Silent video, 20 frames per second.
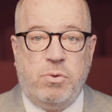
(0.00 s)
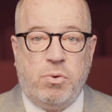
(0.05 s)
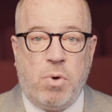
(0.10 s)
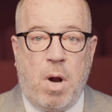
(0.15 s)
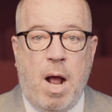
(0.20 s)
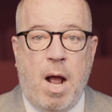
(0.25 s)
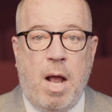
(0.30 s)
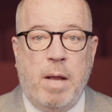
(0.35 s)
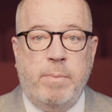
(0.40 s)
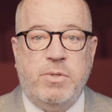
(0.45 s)
and
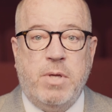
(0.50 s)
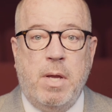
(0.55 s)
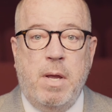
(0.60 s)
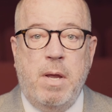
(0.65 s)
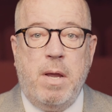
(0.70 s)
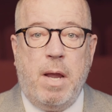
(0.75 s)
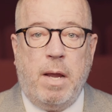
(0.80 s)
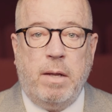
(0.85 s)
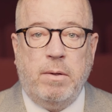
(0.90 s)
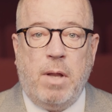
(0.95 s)
tribes
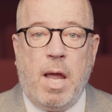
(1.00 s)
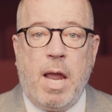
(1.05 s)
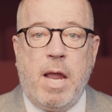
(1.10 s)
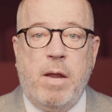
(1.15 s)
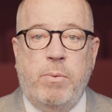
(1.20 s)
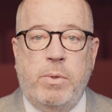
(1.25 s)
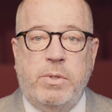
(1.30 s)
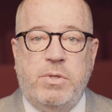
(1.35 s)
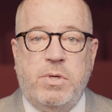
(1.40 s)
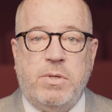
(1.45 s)
and
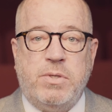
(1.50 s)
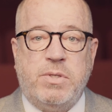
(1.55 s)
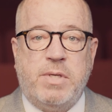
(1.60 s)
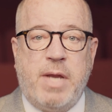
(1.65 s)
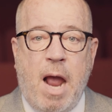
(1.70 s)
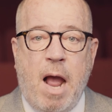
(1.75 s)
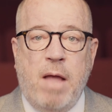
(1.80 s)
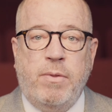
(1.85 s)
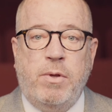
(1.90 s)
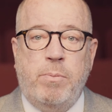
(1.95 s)
languages,
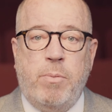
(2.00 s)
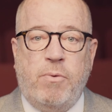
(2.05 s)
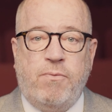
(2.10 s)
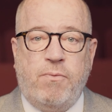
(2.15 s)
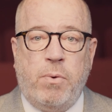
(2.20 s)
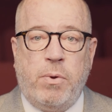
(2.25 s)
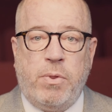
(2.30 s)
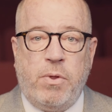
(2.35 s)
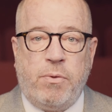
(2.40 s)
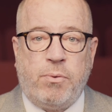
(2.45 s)
gathered
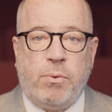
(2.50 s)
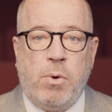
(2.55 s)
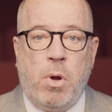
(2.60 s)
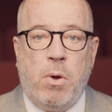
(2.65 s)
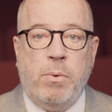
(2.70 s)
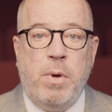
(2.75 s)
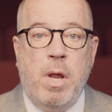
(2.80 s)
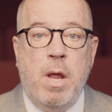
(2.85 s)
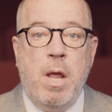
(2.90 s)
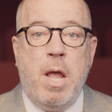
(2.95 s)
before the
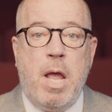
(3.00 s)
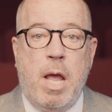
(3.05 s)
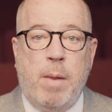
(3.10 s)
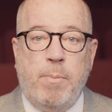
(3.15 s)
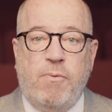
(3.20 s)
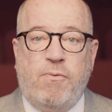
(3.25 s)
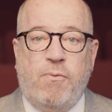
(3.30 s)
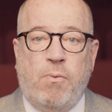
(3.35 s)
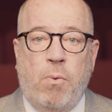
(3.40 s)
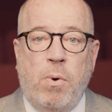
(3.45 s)
throne
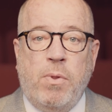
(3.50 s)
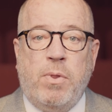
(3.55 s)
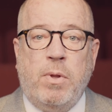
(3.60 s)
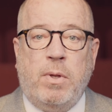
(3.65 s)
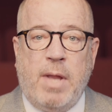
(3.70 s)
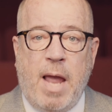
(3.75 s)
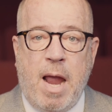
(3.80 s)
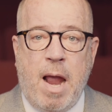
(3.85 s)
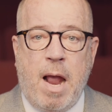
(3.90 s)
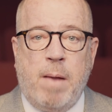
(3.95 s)
and before the
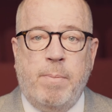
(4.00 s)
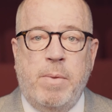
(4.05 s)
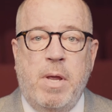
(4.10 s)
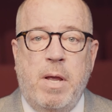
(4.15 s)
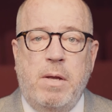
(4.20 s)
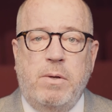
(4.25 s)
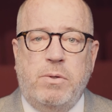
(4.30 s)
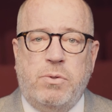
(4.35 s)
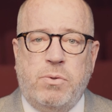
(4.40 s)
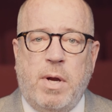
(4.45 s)
Lamb,
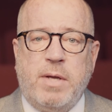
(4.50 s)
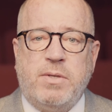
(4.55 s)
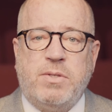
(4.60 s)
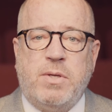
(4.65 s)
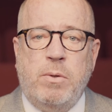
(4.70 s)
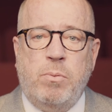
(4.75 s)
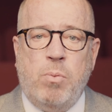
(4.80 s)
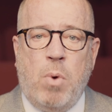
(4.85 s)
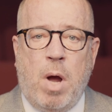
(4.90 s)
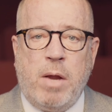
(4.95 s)

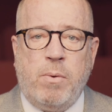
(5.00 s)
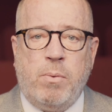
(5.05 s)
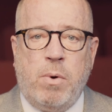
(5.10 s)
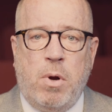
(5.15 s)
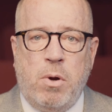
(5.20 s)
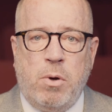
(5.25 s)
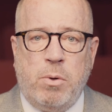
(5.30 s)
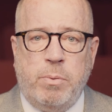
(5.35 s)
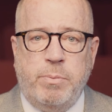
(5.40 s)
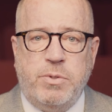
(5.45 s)
dressed in white
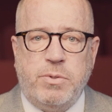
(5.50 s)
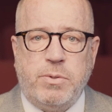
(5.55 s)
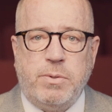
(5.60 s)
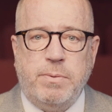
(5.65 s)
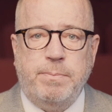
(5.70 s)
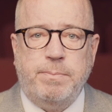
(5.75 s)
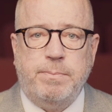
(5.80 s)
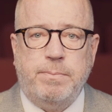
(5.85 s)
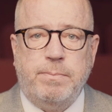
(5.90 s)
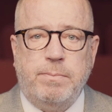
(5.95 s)
robes."